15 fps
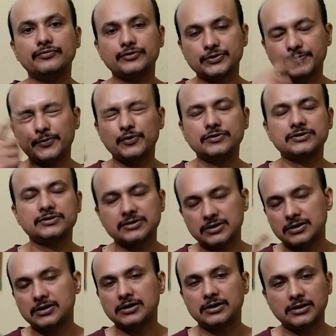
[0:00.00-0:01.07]
all the
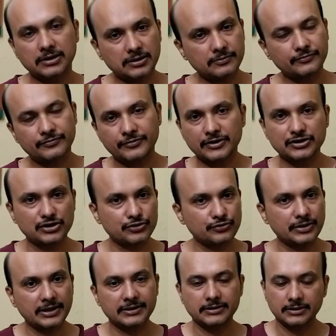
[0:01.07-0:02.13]
spokes
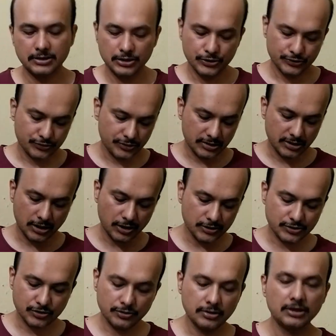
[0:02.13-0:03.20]
function together. So
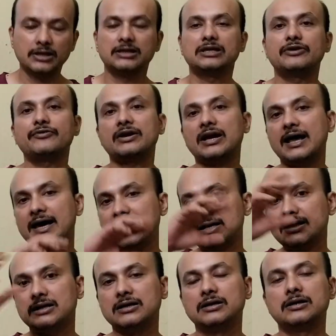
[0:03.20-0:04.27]
here also, they were
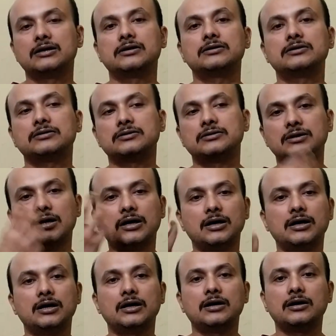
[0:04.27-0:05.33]
like
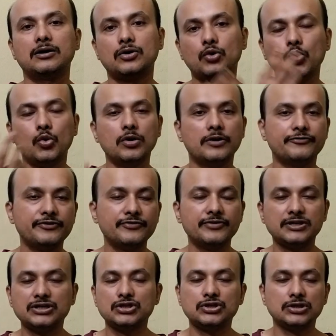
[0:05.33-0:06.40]
a
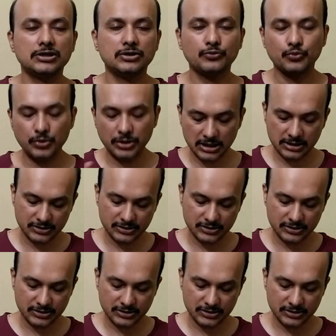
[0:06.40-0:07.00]
feverish